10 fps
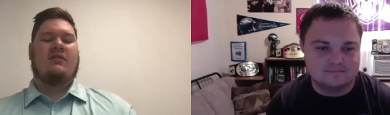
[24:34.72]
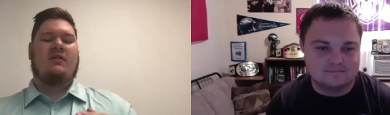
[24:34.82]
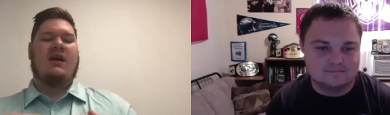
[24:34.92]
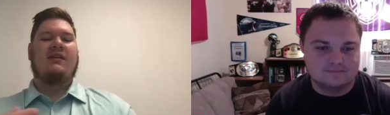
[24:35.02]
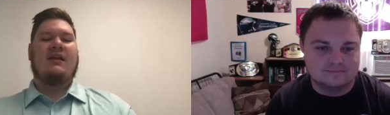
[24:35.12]

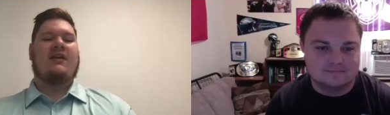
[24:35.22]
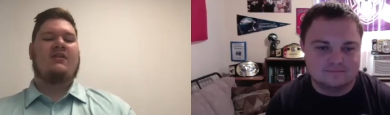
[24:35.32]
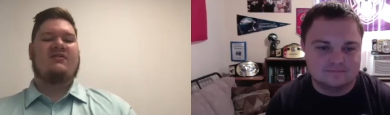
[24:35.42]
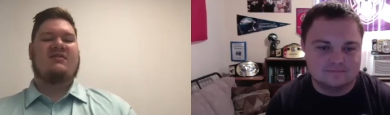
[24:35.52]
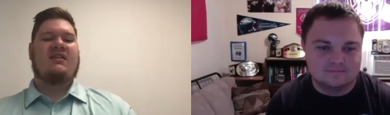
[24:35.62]
Speaker 1: kind of like how
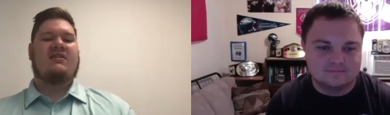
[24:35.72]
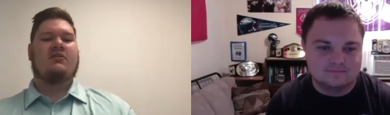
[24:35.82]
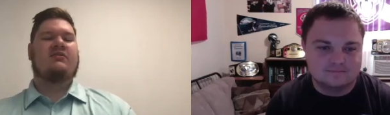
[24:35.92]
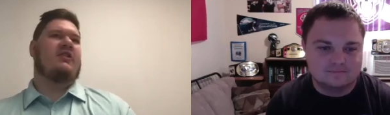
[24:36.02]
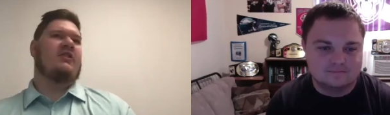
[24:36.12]
you said,
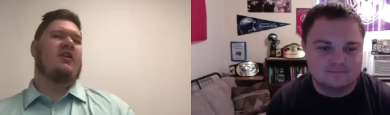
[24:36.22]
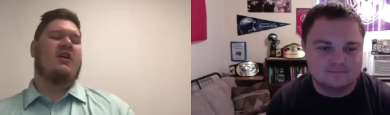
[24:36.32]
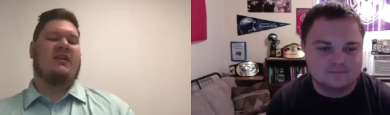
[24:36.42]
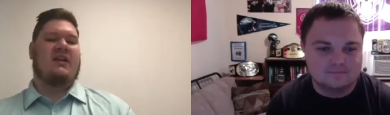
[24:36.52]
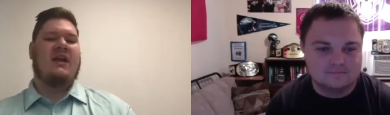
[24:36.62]
you'll turn
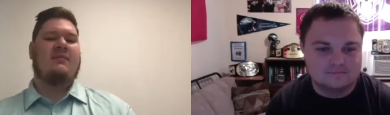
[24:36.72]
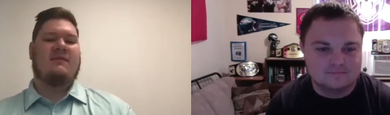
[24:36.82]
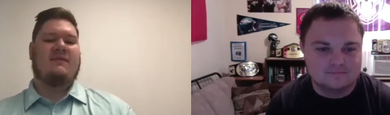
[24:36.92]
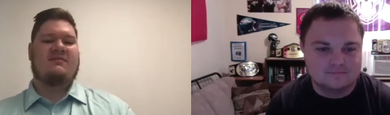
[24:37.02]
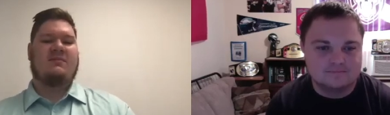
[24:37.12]
on a game if
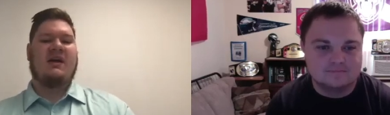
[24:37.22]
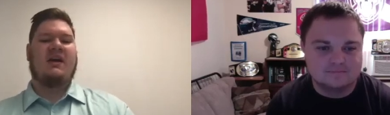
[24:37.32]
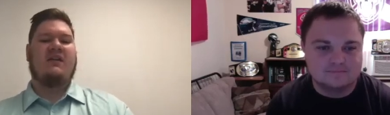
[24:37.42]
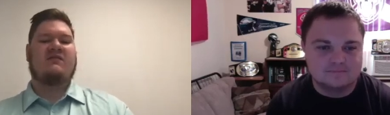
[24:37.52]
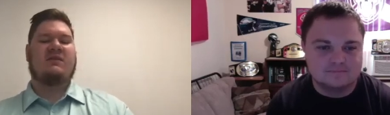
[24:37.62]
it's
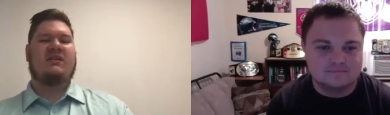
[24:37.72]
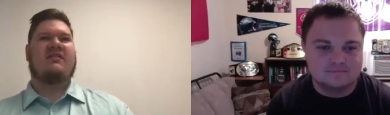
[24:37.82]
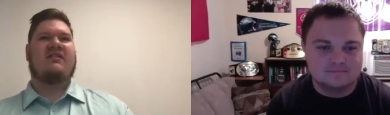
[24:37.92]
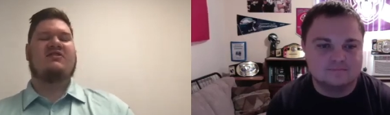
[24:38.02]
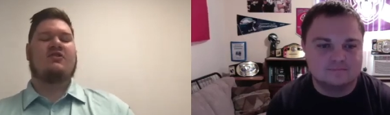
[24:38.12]
playoffs, but
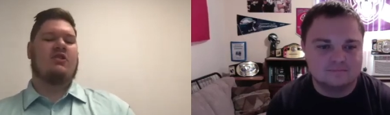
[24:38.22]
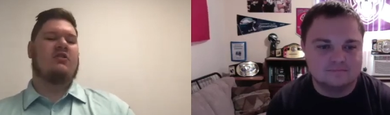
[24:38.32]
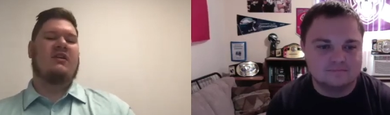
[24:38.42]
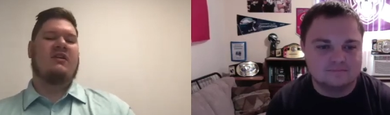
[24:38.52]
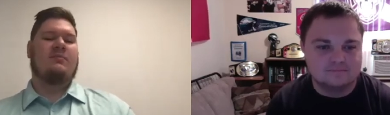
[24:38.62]
this
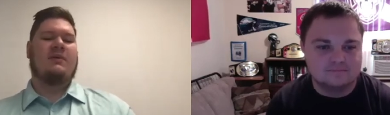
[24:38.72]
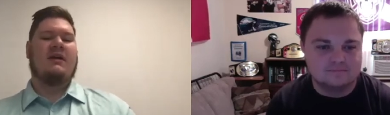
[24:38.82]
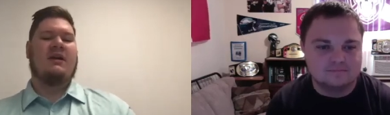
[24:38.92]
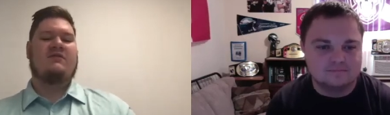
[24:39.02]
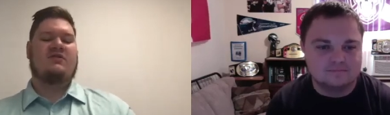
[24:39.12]
early in
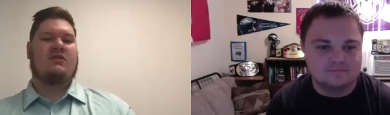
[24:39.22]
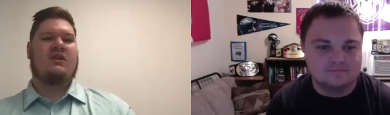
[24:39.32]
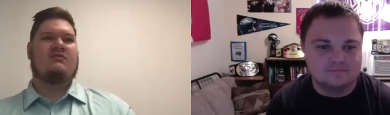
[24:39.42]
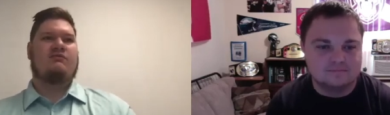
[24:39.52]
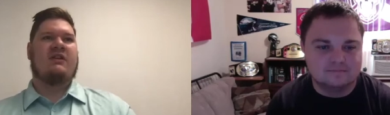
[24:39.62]
playoffs,
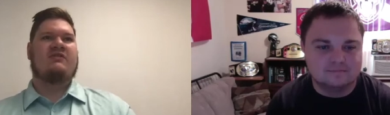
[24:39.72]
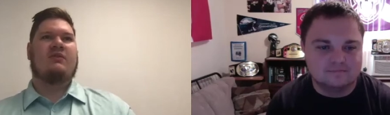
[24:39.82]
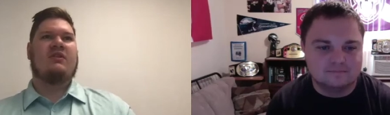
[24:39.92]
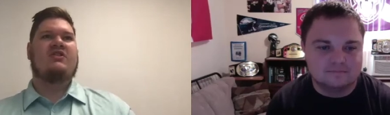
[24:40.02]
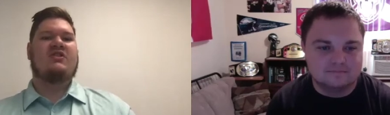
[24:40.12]
it's it's
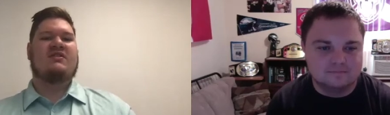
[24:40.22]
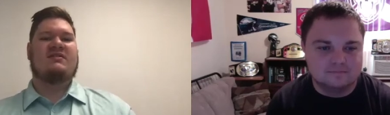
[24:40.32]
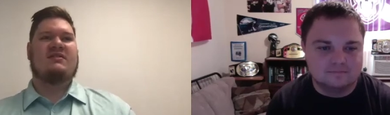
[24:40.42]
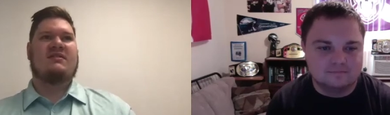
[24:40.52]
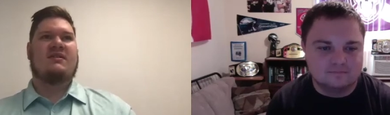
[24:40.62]
really just
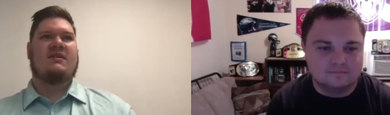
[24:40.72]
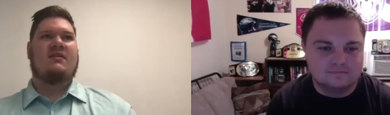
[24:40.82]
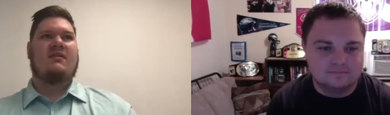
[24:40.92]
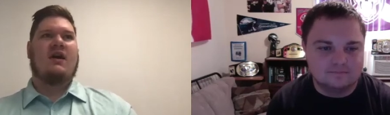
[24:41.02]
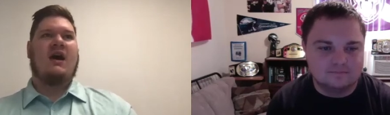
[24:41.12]

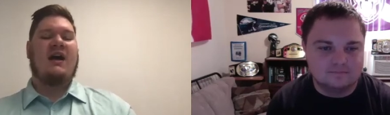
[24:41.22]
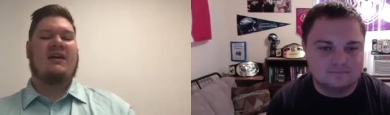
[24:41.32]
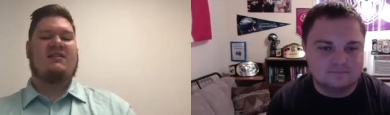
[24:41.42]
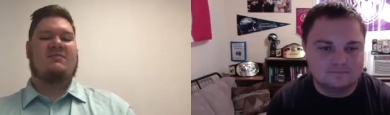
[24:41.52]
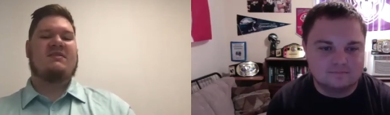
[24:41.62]

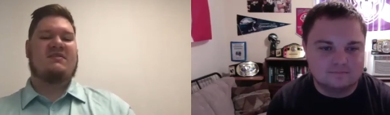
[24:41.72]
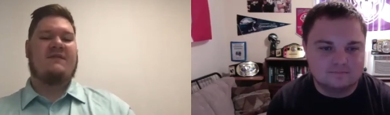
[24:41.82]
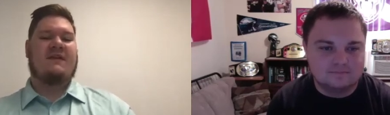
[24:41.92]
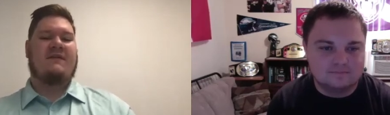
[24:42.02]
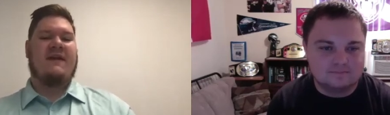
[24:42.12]
hockey
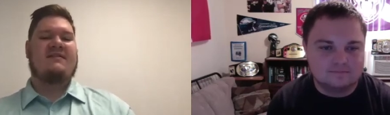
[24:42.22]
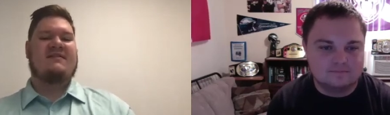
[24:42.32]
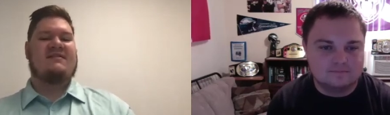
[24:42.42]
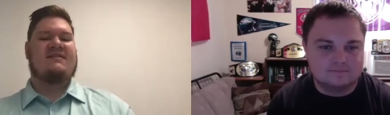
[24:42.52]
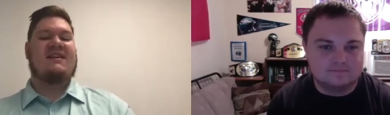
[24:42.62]
specific fans
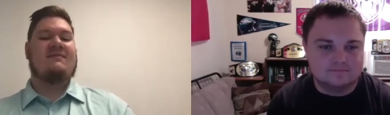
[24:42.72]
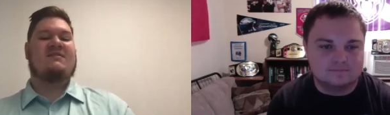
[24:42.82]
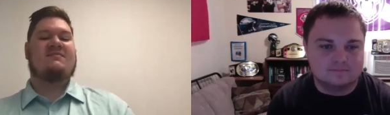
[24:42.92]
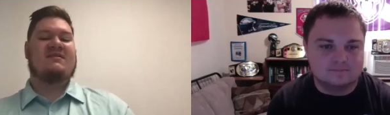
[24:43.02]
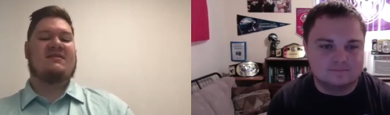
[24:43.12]
and team
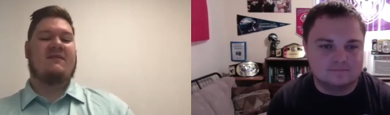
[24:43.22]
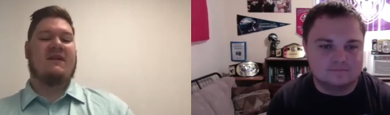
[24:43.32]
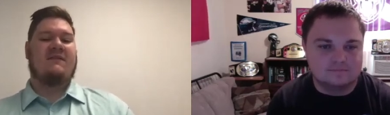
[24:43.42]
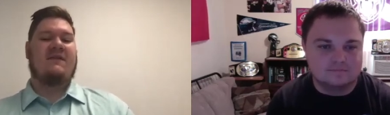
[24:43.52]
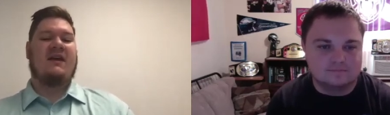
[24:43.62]
specific
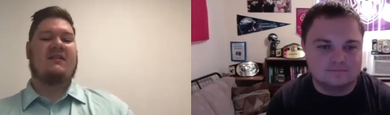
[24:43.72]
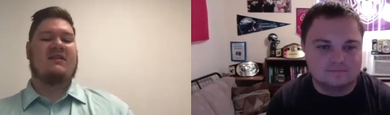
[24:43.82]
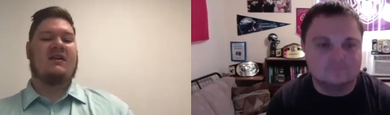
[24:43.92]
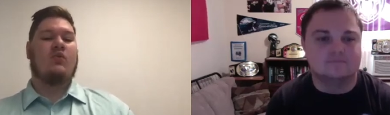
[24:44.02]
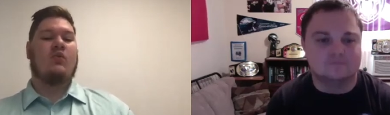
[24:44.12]
fans
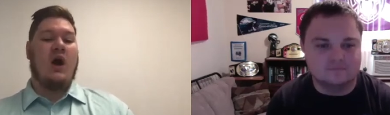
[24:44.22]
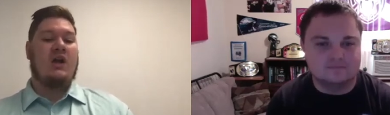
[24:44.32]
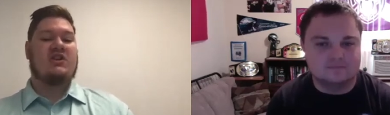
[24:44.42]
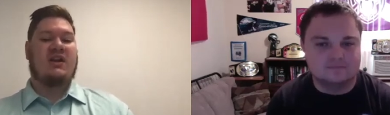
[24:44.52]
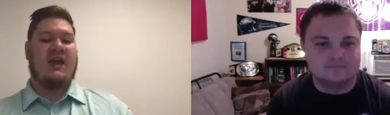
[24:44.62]
that are
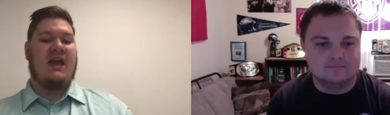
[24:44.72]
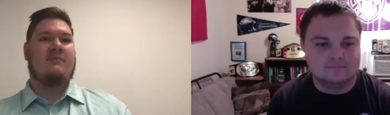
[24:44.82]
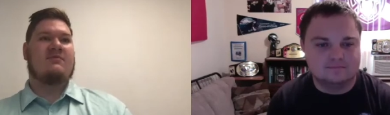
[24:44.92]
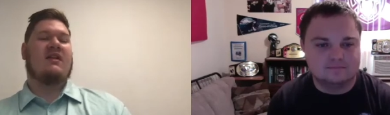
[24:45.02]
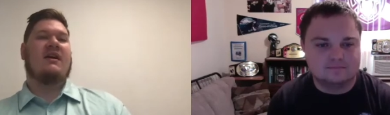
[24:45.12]
watching
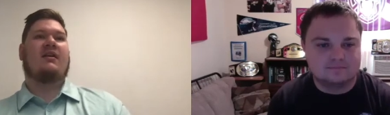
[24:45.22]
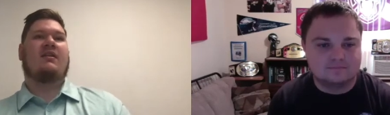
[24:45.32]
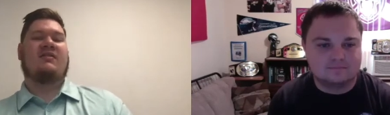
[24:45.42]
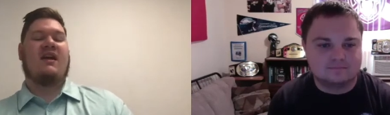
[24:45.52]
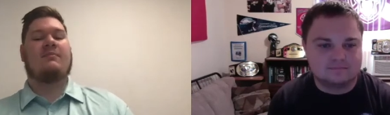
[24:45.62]
games like
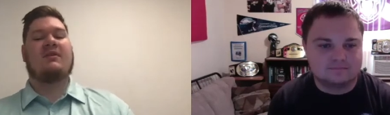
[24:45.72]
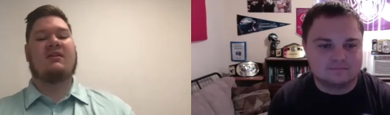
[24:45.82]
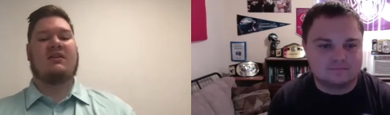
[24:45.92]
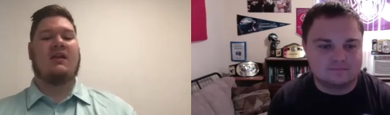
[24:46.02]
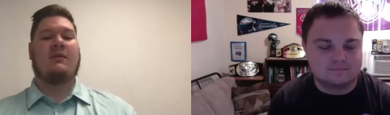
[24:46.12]
Tampa
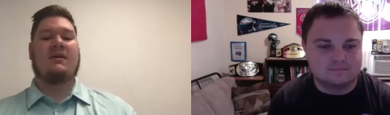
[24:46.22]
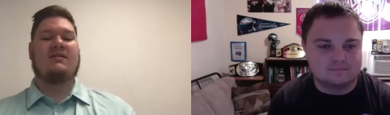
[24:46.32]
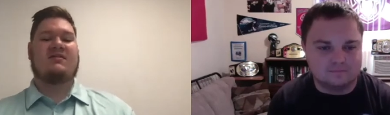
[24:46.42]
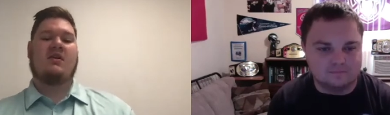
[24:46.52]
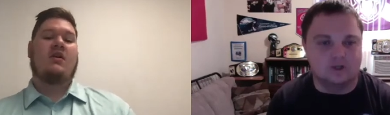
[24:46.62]
and
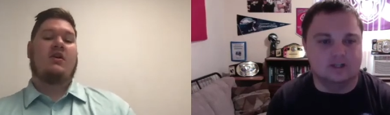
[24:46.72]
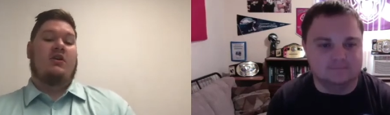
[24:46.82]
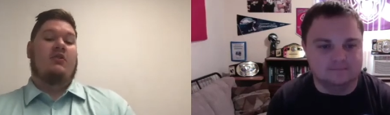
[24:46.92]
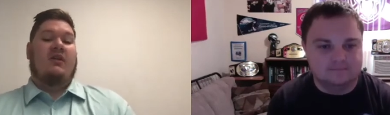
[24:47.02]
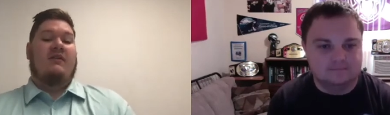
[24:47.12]
Columbus. Right.
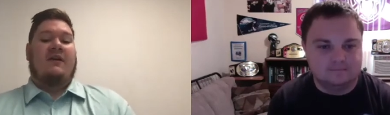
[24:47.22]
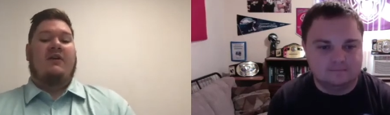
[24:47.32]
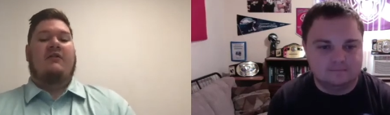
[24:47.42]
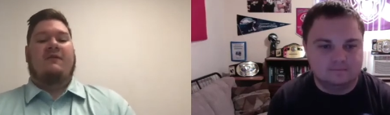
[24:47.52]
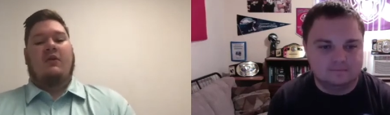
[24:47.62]
You live
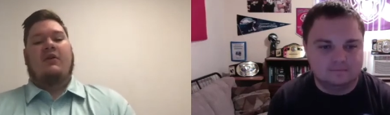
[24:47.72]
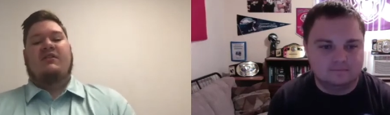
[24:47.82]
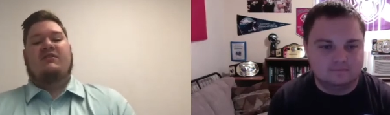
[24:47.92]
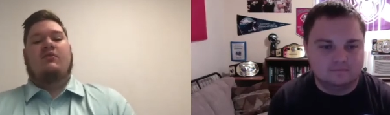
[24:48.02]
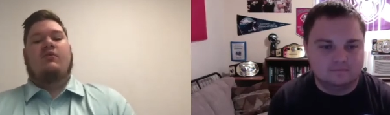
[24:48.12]
in Florida,
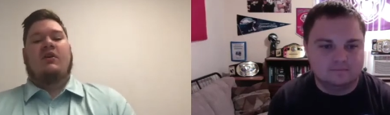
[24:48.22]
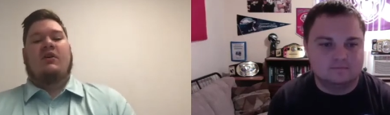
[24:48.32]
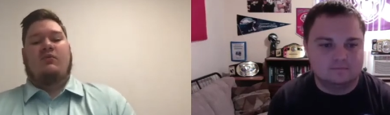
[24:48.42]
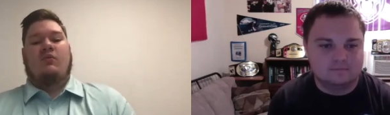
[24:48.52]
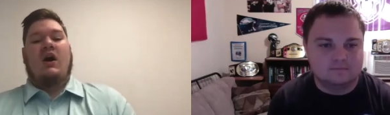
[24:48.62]
so we're
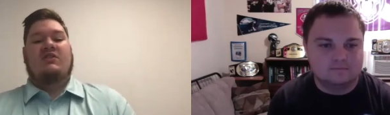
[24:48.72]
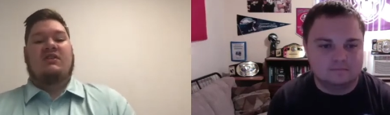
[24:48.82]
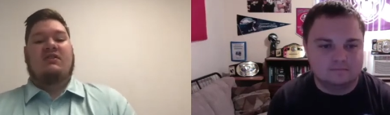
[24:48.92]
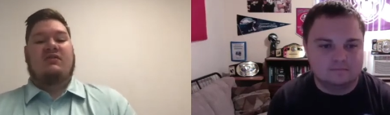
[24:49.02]
watching the